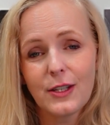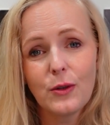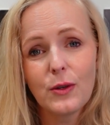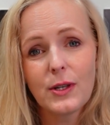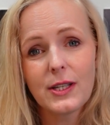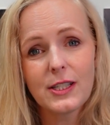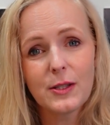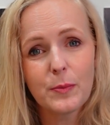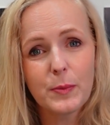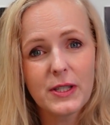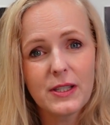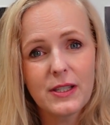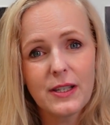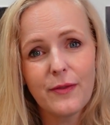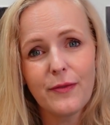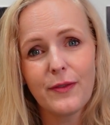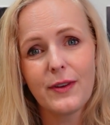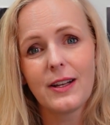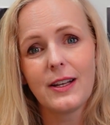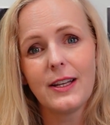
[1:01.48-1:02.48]
you can
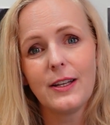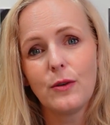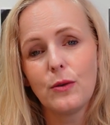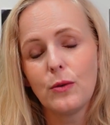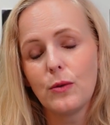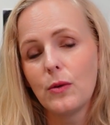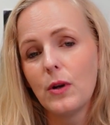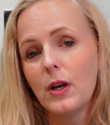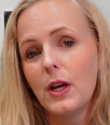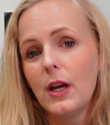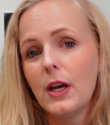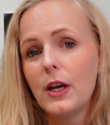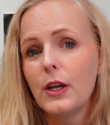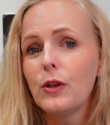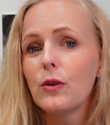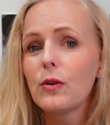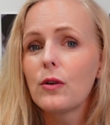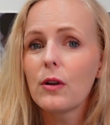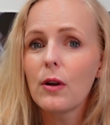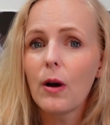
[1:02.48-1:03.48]
specifically do.
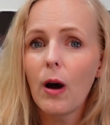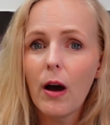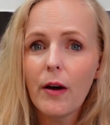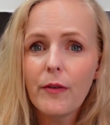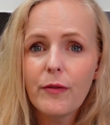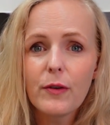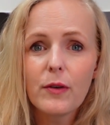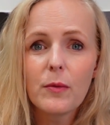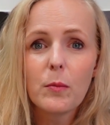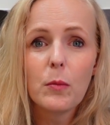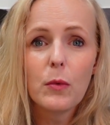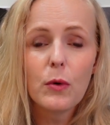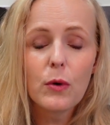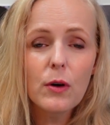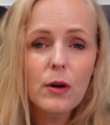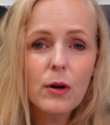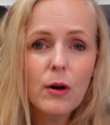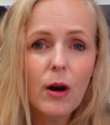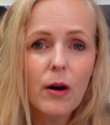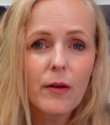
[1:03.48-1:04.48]
You could offer
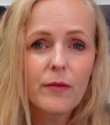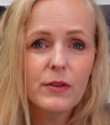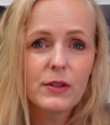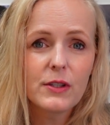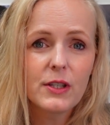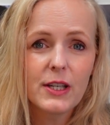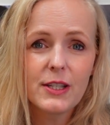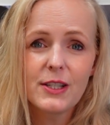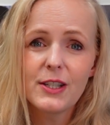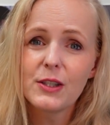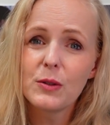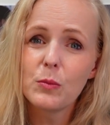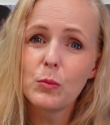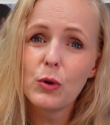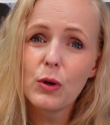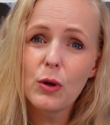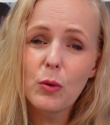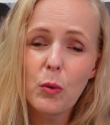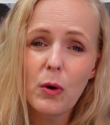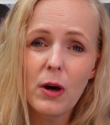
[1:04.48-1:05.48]
more conversations,
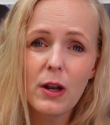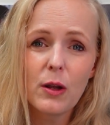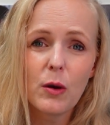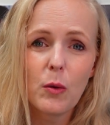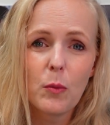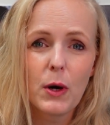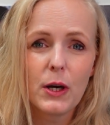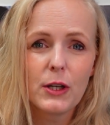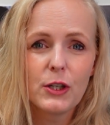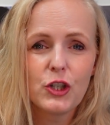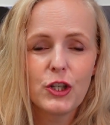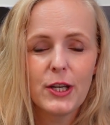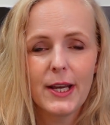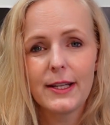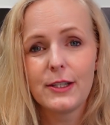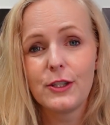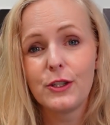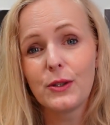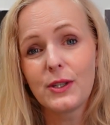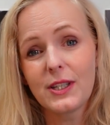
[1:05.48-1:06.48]
more one-on-one
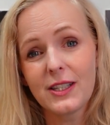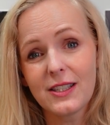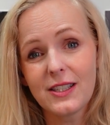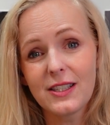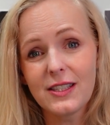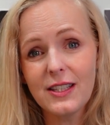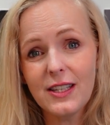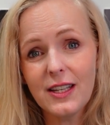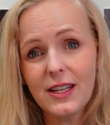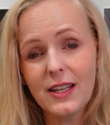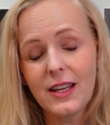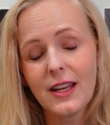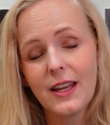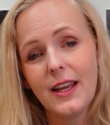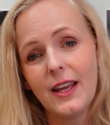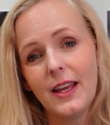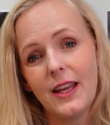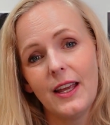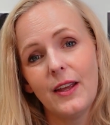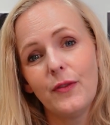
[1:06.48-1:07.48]
chats. You can see
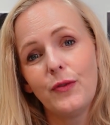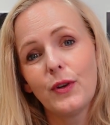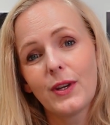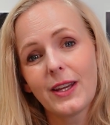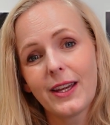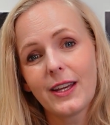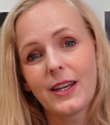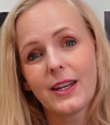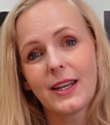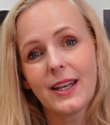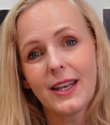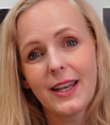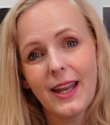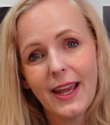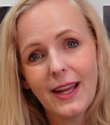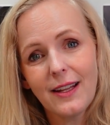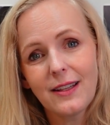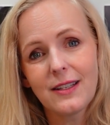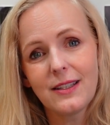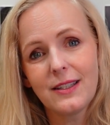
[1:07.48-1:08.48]
if you can
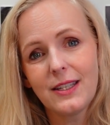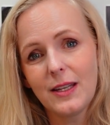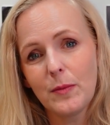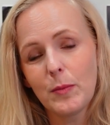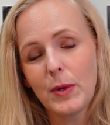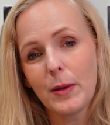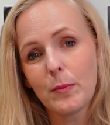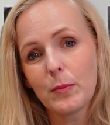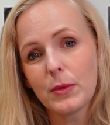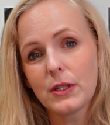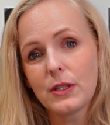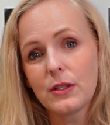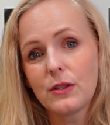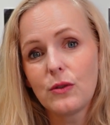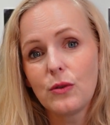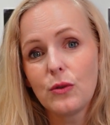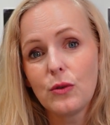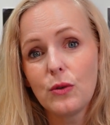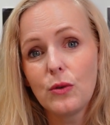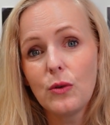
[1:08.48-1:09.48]
connect the team members
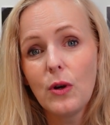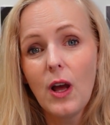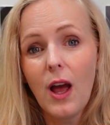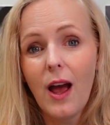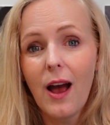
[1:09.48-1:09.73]
to